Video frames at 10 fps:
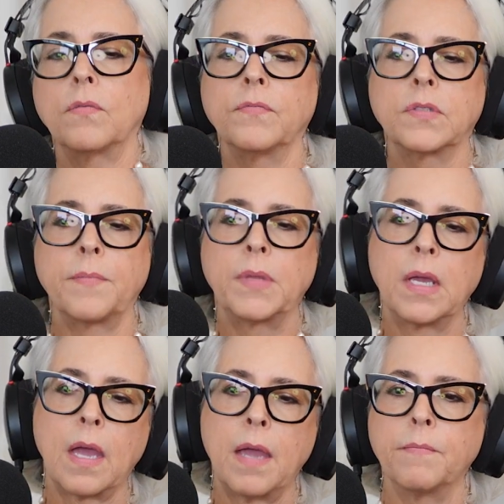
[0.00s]

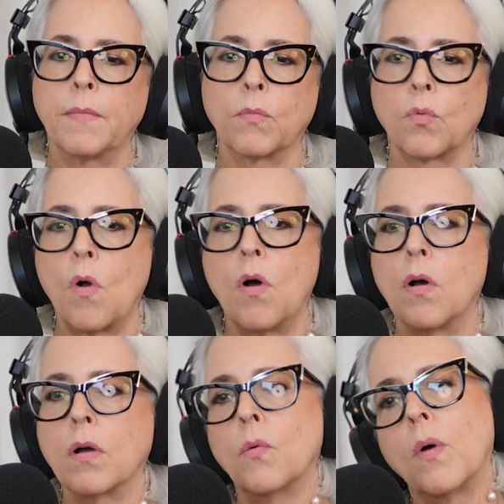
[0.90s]
something came
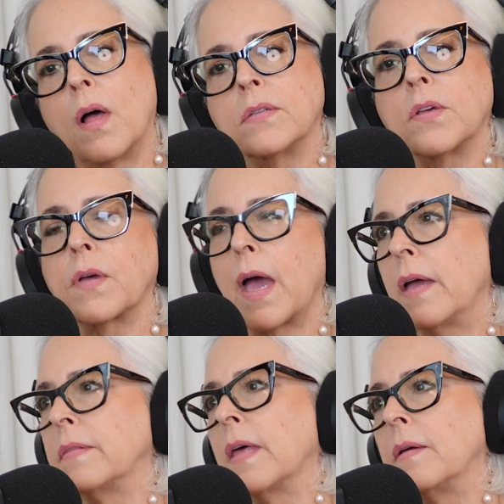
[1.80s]
wrong. Well, it's
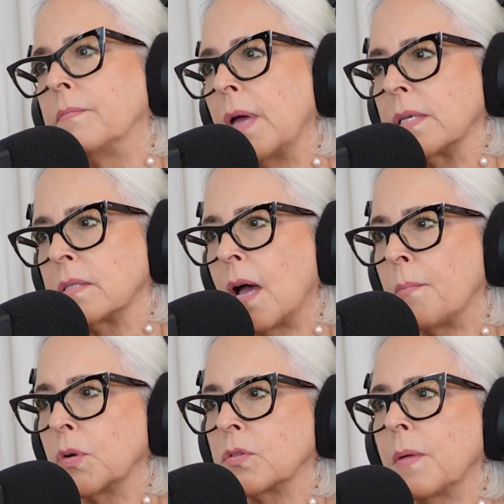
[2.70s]
okay. They messed
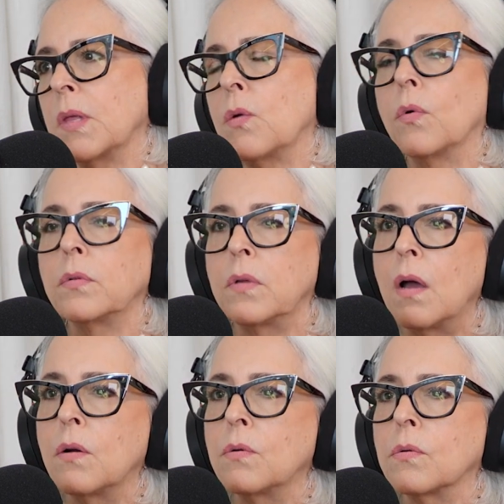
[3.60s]
up or something. Well,
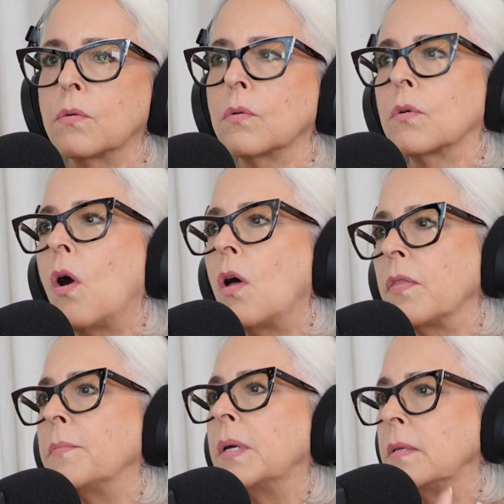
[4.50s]
no, call
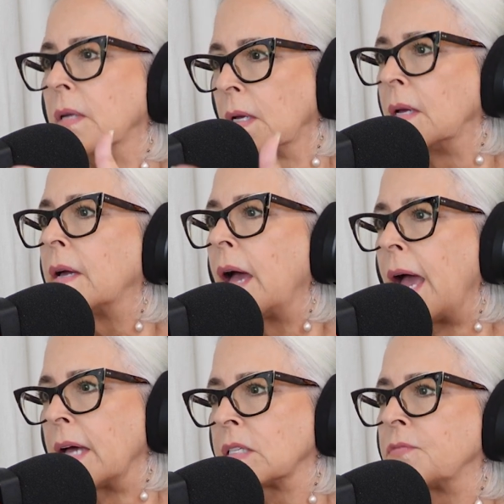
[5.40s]
them and
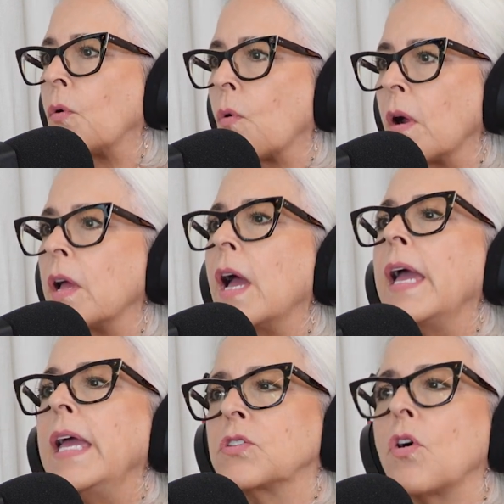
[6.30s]
ask for it.
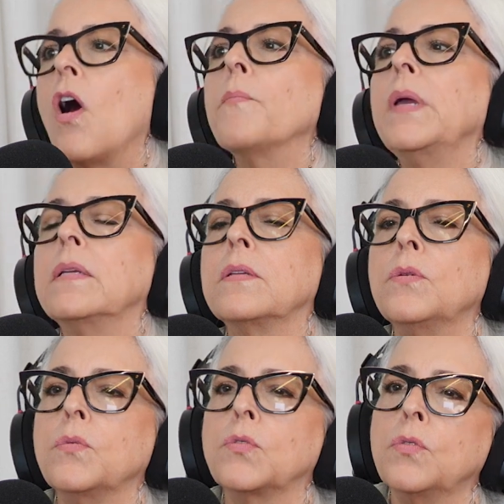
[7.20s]
He taught me
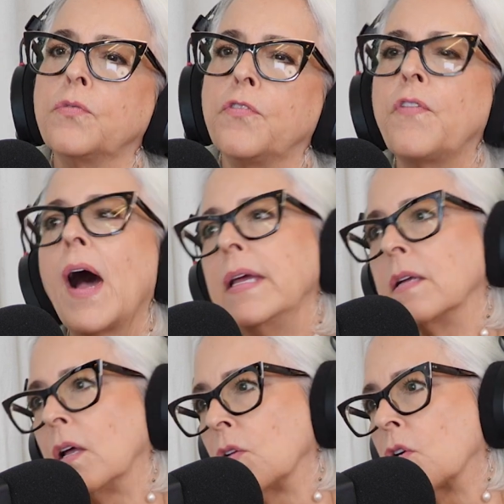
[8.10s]
to fight
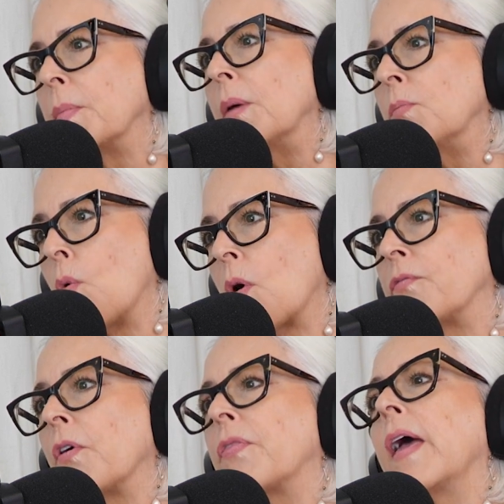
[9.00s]
a little bit more
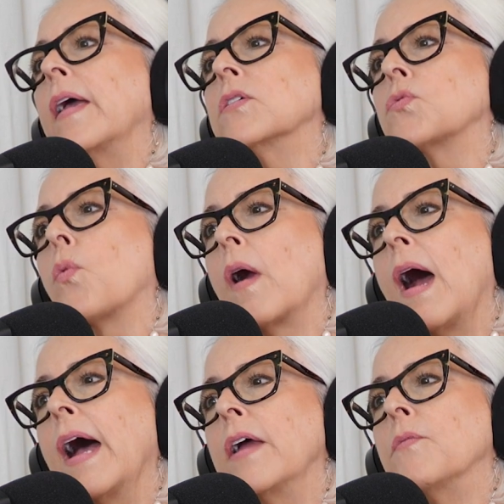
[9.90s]
for things where
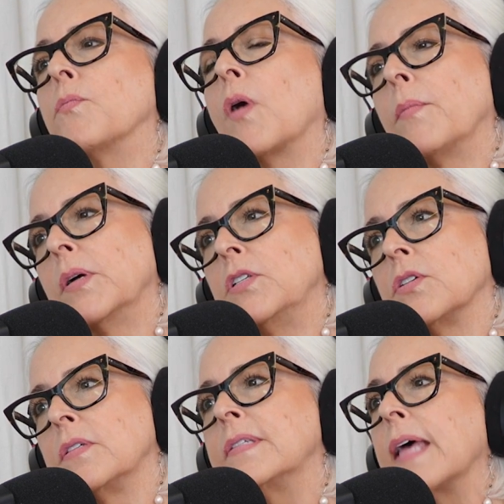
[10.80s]
I probably
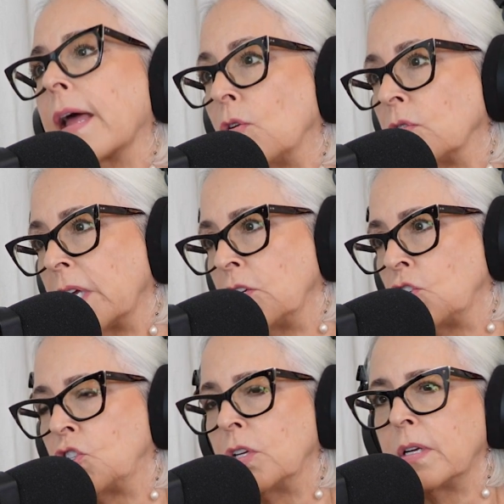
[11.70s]
just settled and
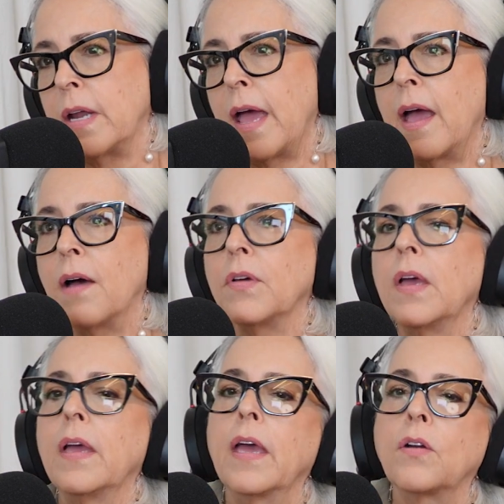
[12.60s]
shouldn't have.
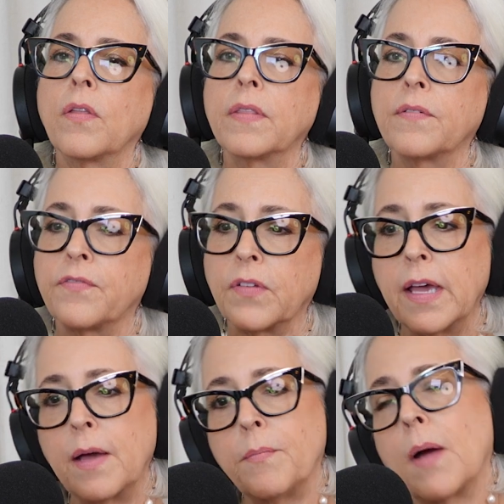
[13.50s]
And on the
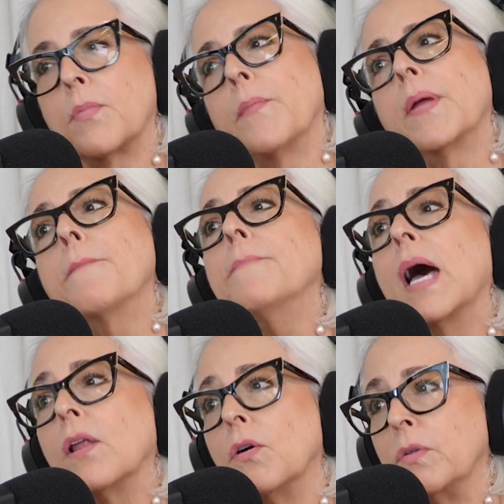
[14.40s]
flip, I probably
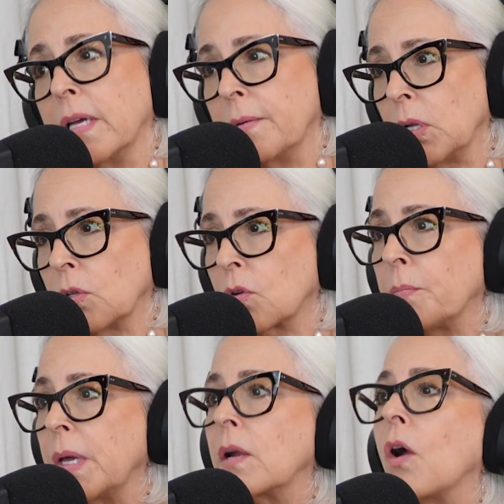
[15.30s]
mellowed him a little
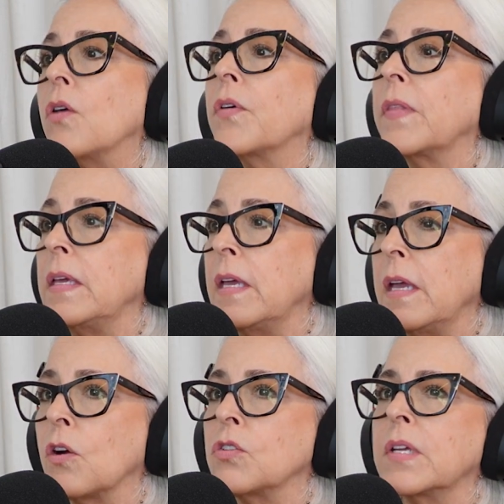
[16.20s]
bit over the
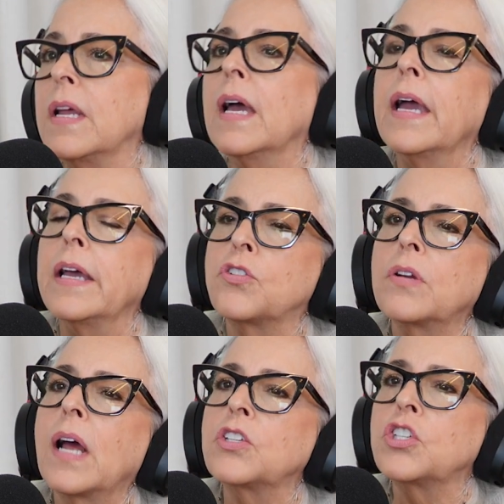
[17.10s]
years. And you're
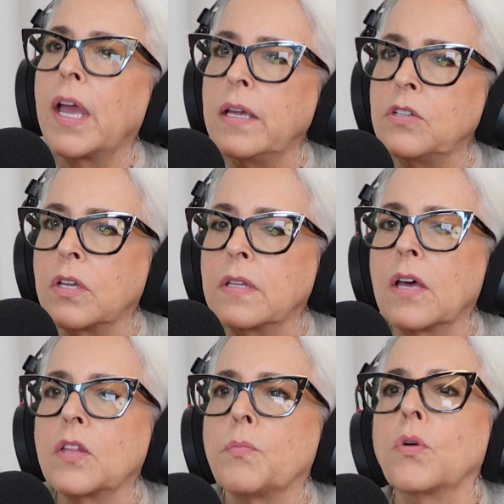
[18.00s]
not changing the
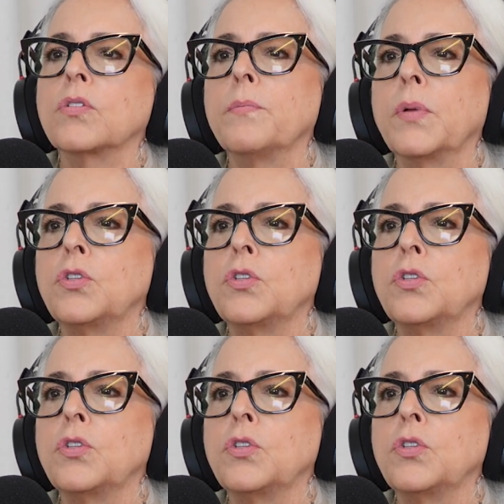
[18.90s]
other person, but